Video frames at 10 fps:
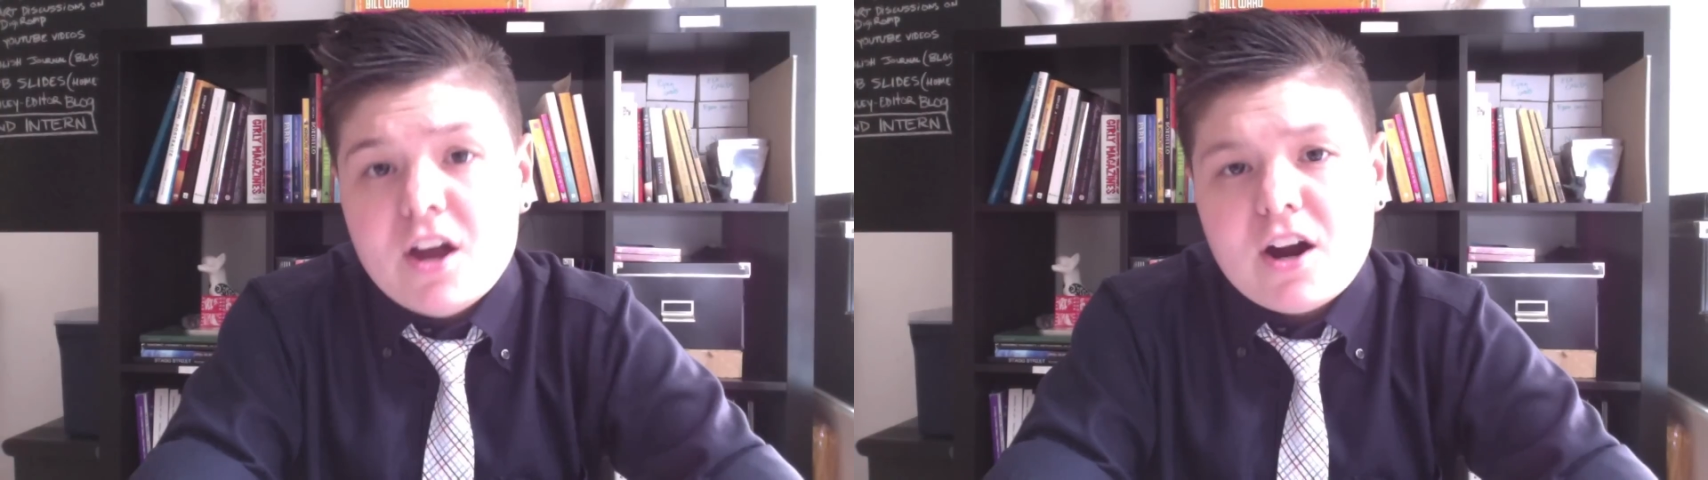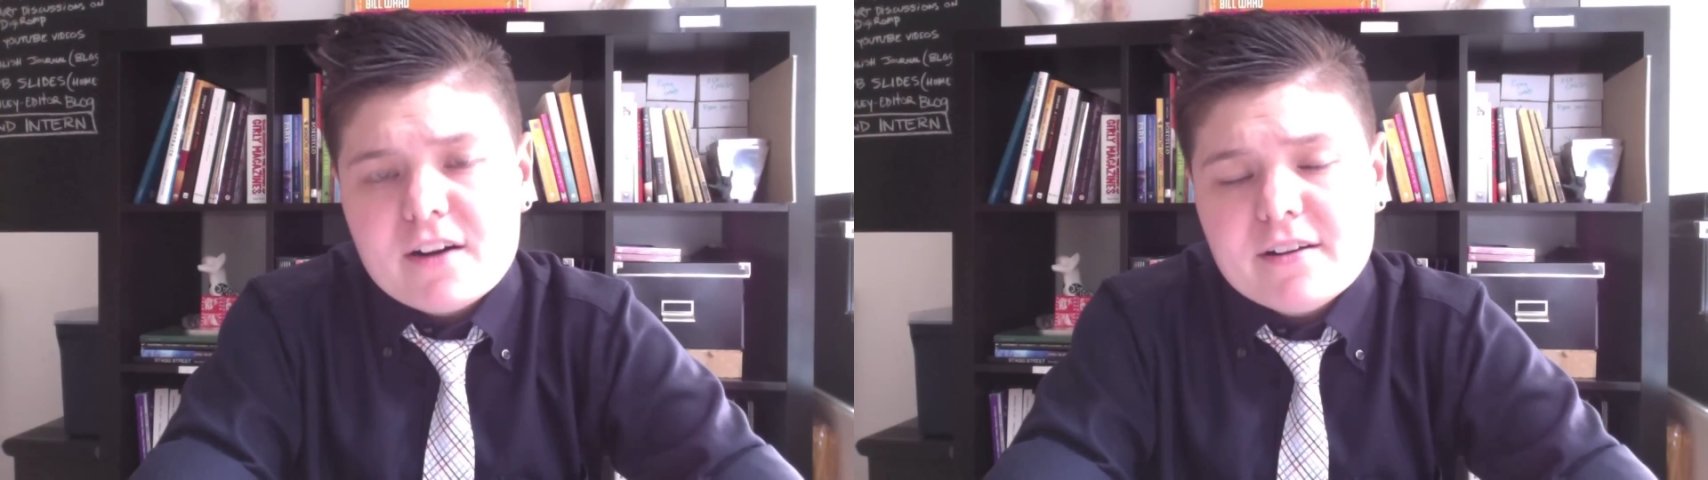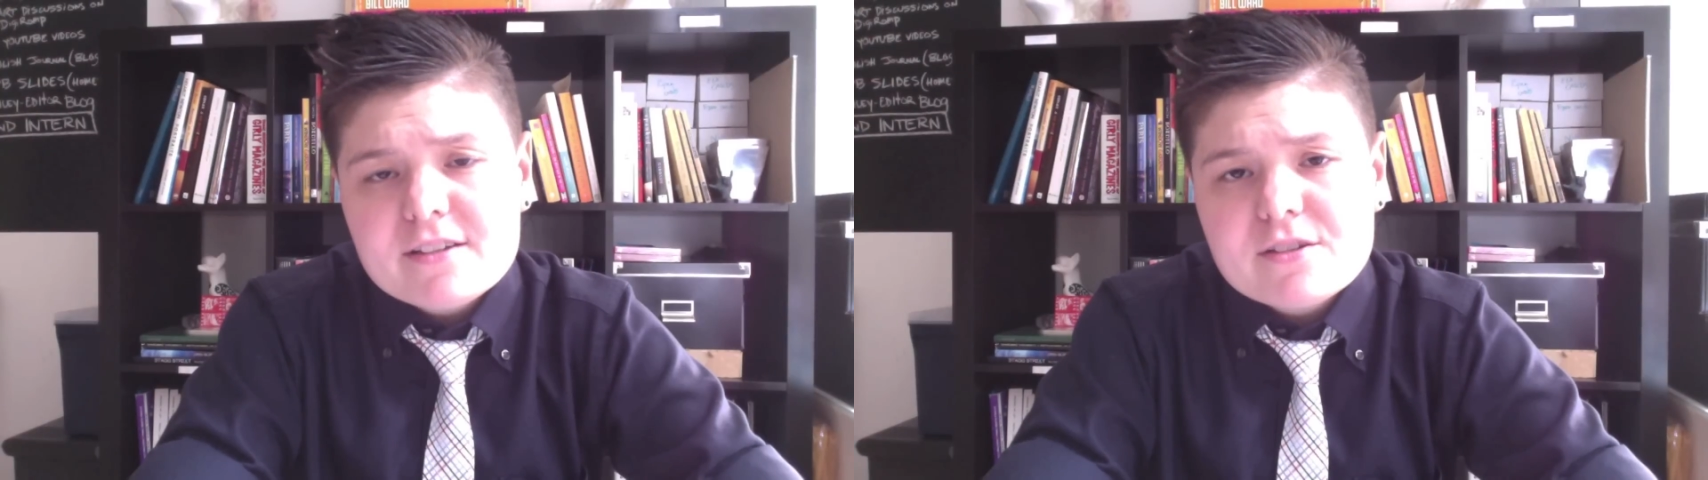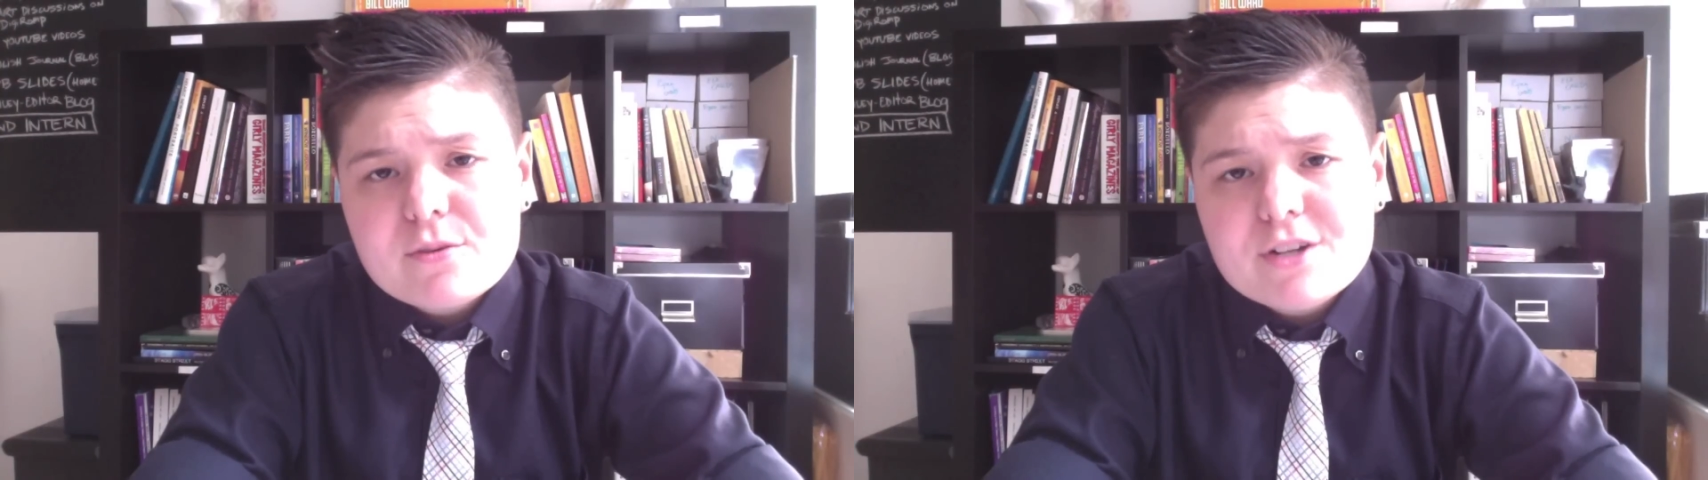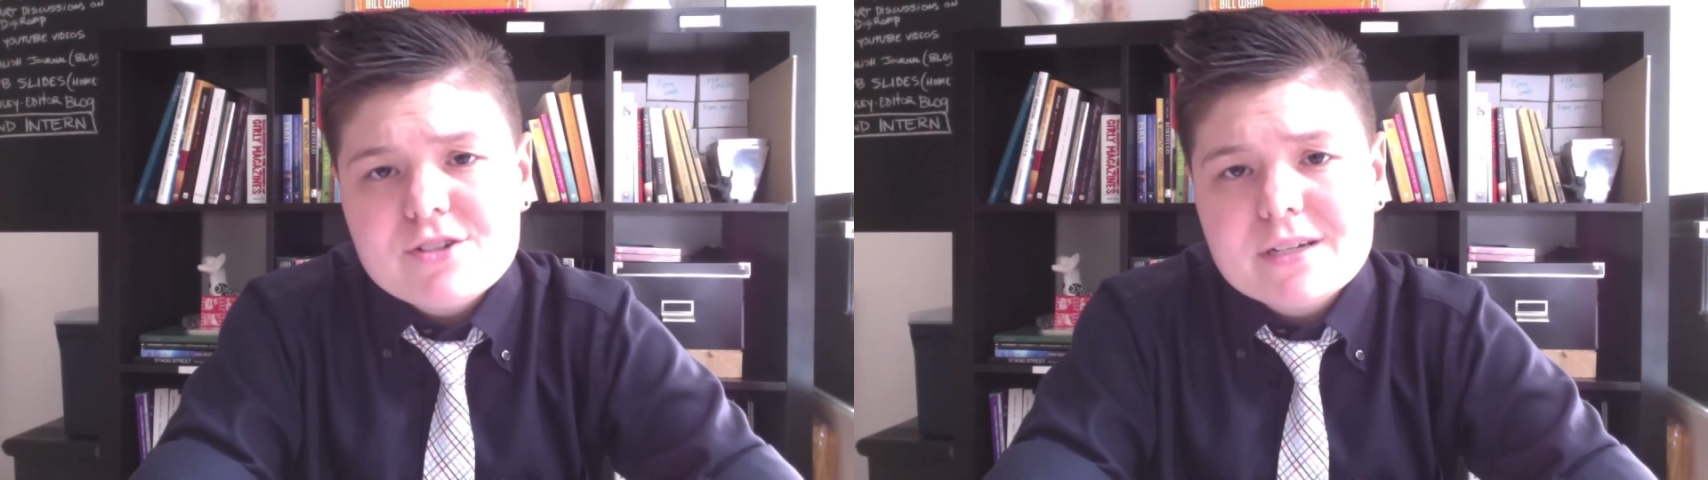Our next
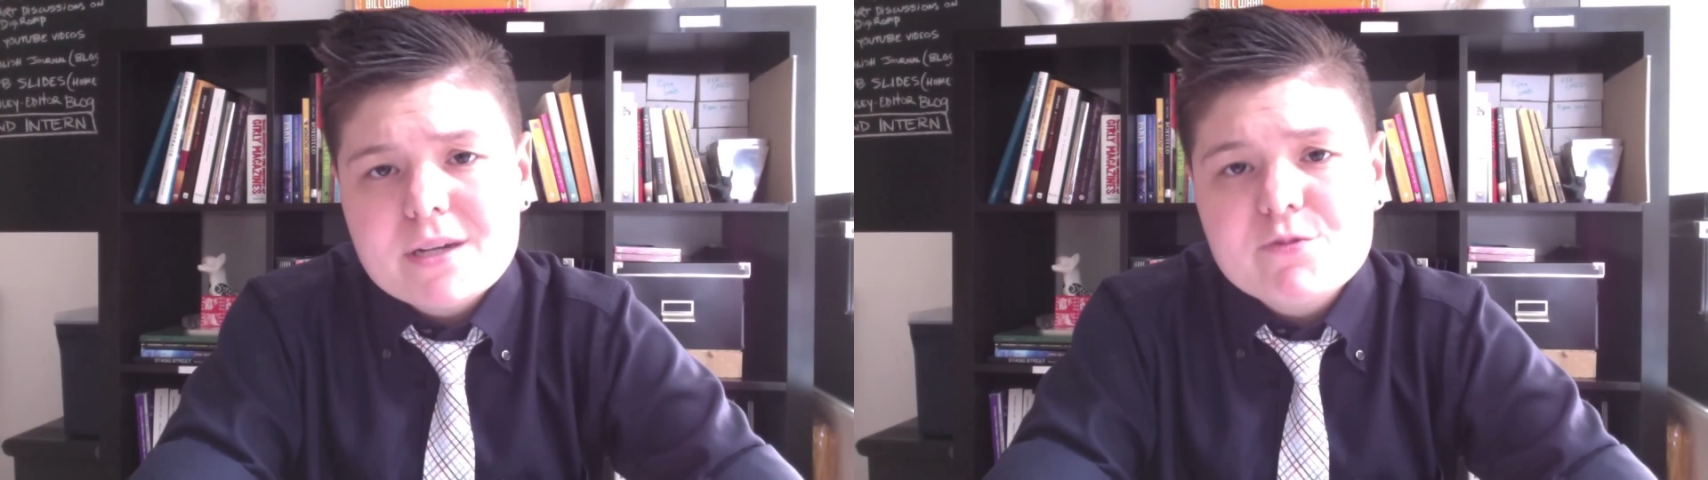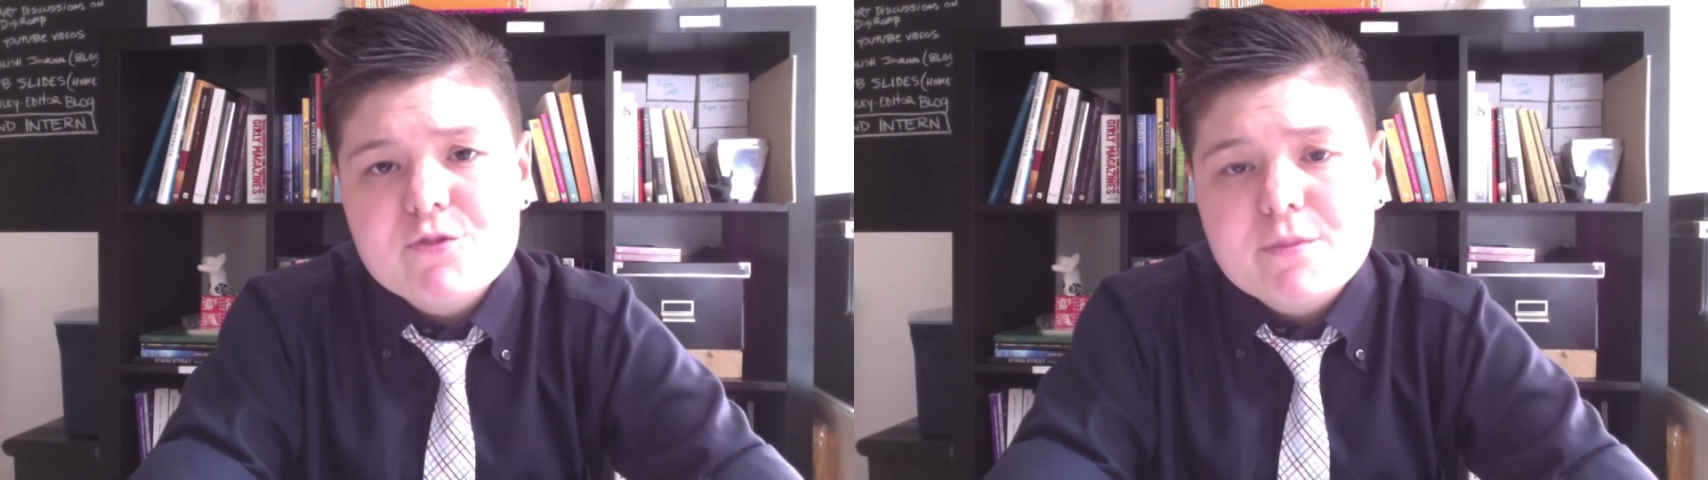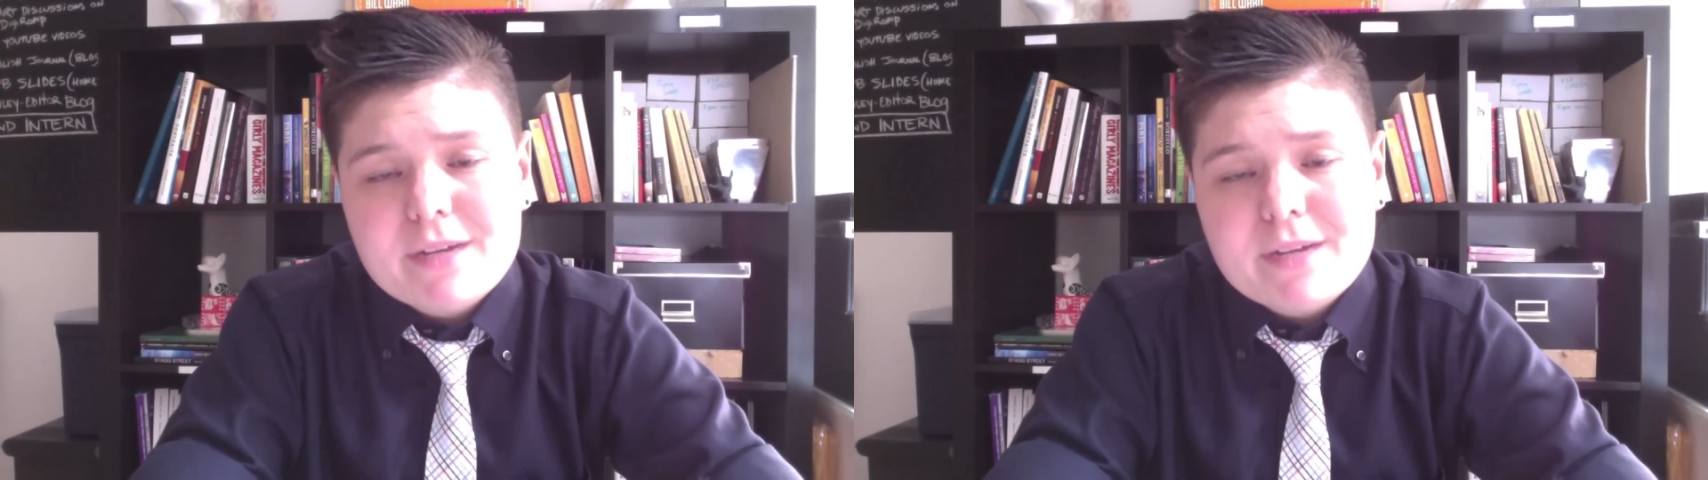question comes from